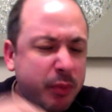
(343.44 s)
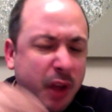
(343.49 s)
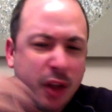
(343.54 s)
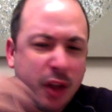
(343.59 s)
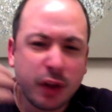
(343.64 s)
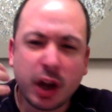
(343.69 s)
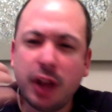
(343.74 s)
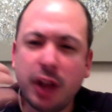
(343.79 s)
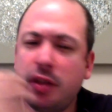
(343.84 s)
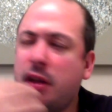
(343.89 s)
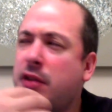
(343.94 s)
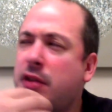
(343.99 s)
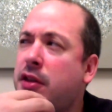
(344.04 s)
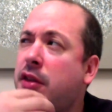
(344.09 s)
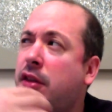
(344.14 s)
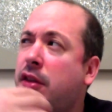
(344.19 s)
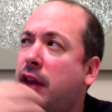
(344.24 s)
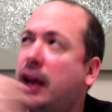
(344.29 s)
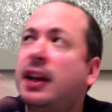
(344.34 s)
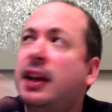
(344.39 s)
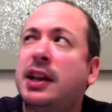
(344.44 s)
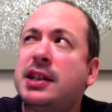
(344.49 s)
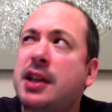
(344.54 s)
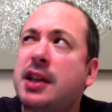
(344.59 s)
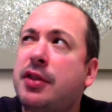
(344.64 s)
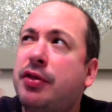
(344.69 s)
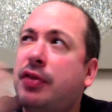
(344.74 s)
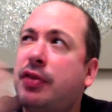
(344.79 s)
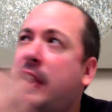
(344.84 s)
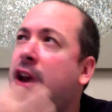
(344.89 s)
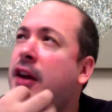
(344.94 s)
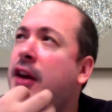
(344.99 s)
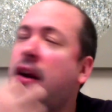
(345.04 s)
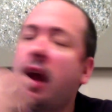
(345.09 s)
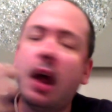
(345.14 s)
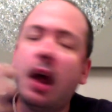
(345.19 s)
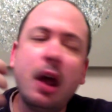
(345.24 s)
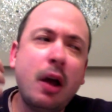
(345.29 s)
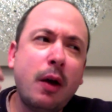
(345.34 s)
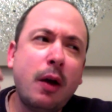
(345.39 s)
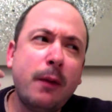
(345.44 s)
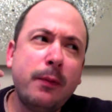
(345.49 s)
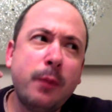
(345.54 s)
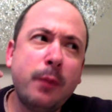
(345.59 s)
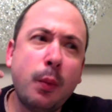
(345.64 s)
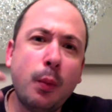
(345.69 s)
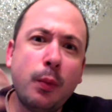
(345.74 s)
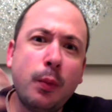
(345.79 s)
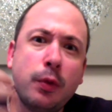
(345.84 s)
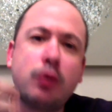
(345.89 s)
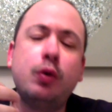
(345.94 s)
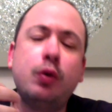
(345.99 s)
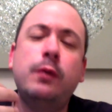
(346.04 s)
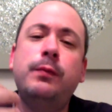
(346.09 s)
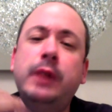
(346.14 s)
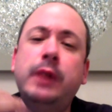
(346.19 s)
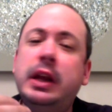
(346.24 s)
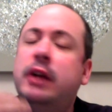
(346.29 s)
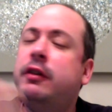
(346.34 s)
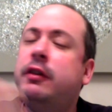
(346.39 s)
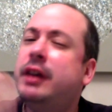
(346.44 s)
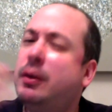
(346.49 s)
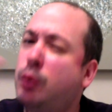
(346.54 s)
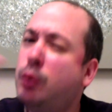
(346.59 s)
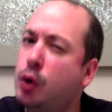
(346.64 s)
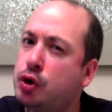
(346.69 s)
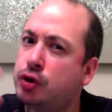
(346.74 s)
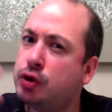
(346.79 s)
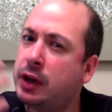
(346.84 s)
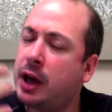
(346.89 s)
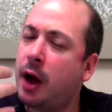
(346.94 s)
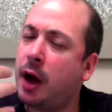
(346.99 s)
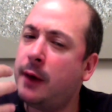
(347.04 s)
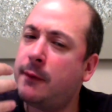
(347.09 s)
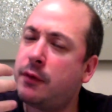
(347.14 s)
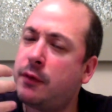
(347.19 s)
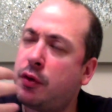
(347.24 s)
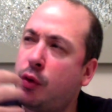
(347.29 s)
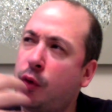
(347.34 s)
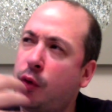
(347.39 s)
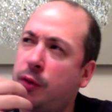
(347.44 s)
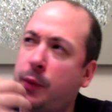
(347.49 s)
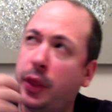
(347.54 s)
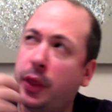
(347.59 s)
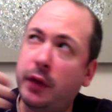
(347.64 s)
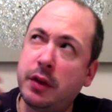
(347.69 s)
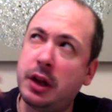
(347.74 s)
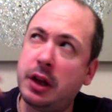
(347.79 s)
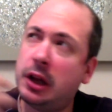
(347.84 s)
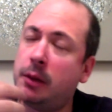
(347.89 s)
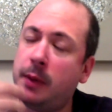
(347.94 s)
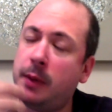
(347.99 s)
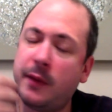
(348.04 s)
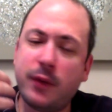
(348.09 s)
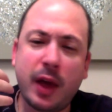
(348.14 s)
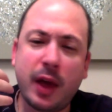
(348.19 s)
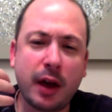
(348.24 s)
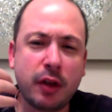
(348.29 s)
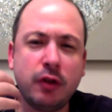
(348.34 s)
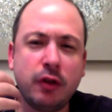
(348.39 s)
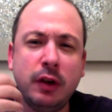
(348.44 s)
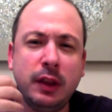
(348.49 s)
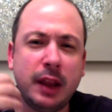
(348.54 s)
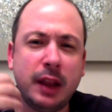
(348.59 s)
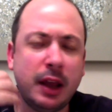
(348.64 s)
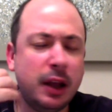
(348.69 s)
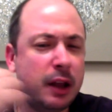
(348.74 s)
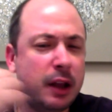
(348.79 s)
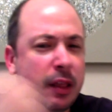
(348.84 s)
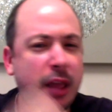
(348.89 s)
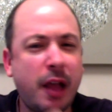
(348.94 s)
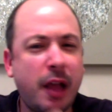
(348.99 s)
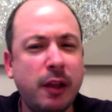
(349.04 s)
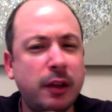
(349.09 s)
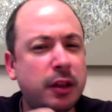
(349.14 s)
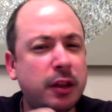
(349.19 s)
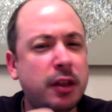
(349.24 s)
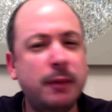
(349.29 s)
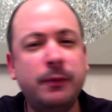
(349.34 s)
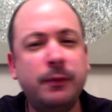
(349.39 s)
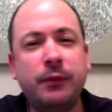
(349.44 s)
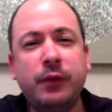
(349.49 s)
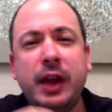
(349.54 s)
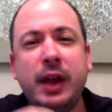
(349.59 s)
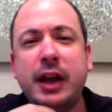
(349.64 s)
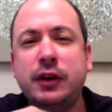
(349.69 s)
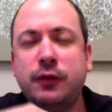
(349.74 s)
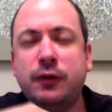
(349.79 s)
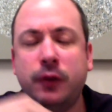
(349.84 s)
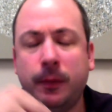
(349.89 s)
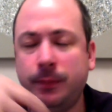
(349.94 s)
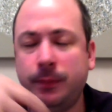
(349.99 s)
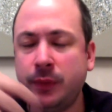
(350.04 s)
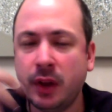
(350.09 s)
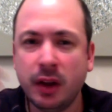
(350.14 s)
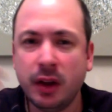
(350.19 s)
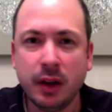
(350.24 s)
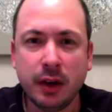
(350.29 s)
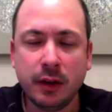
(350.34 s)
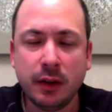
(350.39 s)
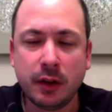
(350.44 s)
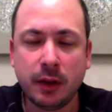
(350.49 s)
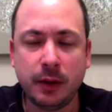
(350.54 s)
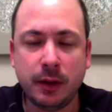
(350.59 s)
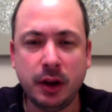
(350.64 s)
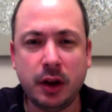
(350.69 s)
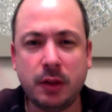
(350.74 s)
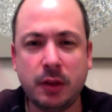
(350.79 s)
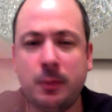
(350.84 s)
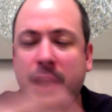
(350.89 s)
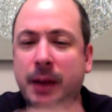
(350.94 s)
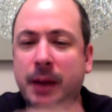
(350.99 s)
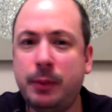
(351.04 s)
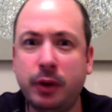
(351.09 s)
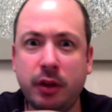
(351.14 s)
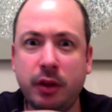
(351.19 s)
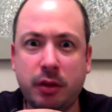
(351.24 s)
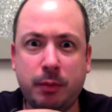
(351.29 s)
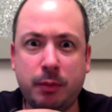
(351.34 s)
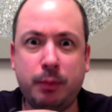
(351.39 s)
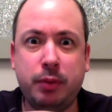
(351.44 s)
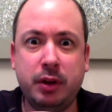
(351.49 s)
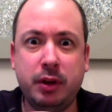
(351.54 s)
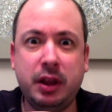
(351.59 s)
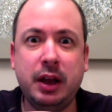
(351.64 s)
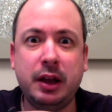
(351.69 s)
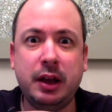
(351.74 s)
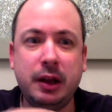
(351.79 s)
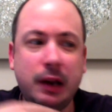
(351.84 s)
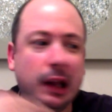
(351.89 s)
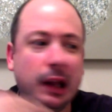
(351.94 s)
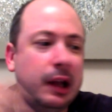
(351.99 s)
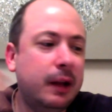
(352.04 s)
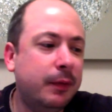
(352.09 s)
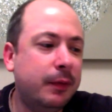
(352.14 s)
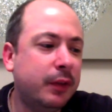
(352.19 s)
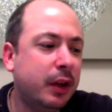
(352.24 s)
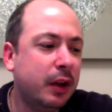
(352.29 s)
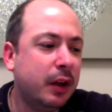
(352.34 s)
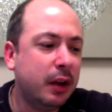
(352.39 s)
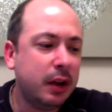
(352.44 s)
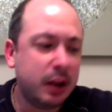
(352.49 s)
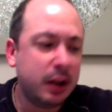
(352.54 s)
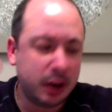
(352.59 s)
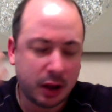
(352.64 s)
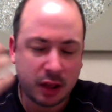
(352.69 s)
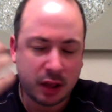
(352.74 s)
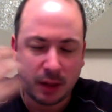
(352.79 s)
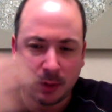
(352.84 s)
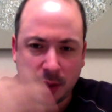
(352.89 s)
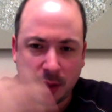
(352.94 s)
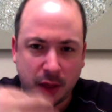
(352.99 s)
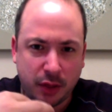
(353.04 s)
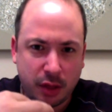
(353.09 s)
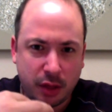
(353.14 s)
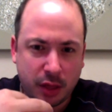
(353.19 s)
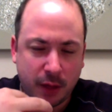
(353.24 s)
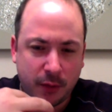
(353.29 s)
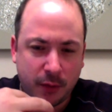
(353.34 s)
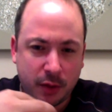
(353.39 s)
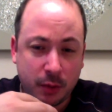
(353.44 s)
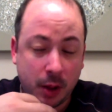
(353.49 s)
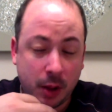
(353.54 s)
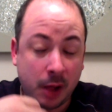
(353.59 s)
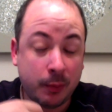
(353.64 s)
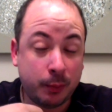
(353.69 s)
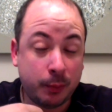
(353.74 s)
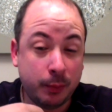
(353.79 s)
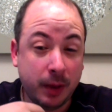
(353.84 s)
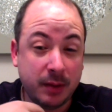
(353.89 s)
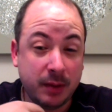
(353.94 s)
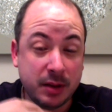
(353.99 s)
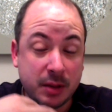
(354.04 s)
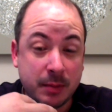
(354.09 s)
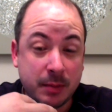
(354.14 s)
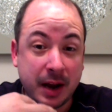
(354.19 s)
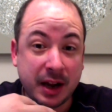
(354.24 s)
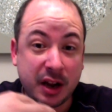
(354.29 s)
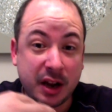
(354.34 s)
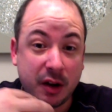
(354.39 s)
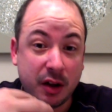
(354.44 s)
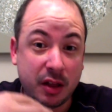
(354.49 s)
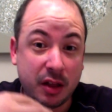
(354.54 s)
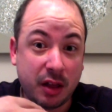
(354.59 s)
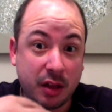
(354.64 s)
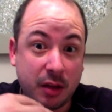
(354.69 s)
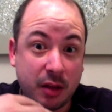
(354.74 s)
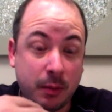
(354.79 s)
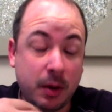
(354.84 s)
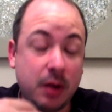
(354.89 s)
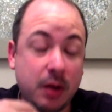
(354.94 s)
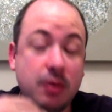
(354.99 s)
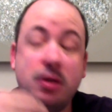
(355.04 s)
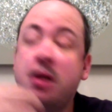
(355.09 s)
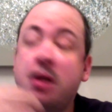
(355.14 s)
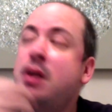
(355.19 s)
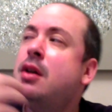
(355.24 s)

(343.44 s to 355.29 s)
Consistency, it is a thin, sort of vinegary, watery kind of sauce, but there's a little bit of texture in there. You can tell that there's some flesh from the, you know, the peppers particularly, and you know, some of the other stuff as well, maybe the mango, I suppose.